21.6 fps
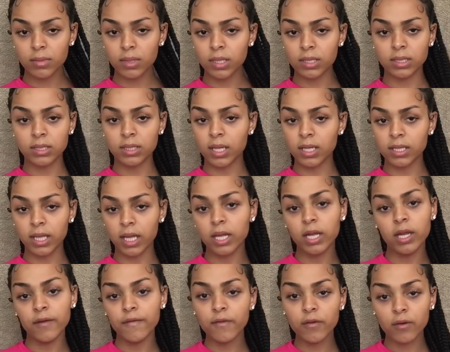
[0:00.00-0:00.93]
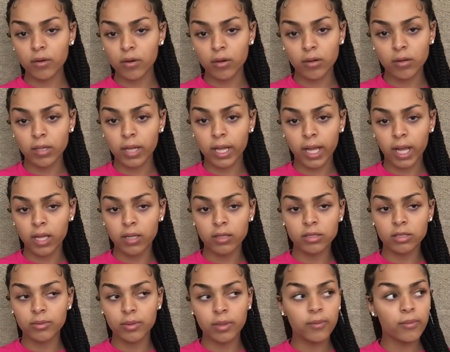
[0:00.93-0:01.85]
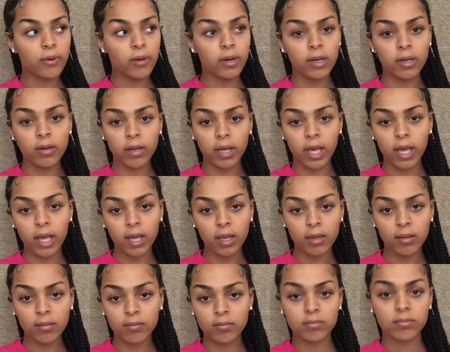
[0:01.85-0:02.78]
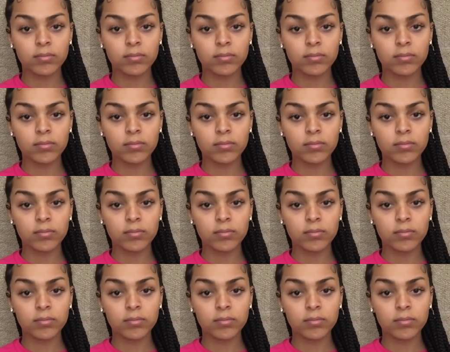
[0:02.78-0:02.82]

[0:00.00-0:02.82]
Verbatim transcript: it's not that difficult. Like I used to be, boy, okay.